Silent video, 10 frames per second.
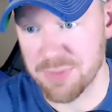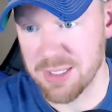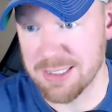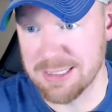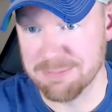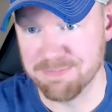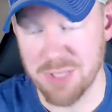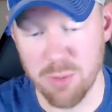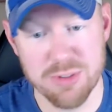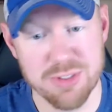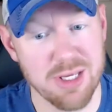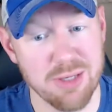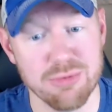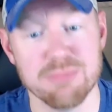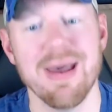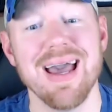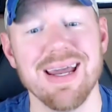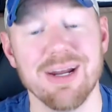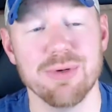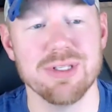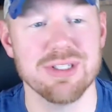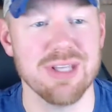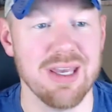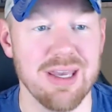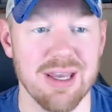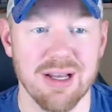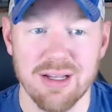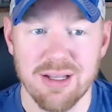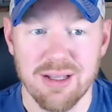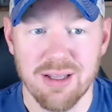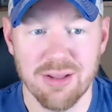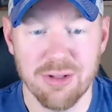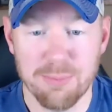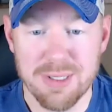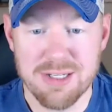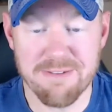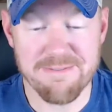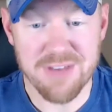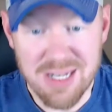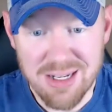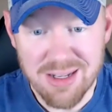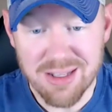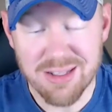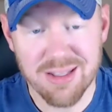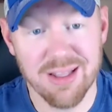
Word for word: Um, I wouldn't say he was mad. I would say a little bit defeated,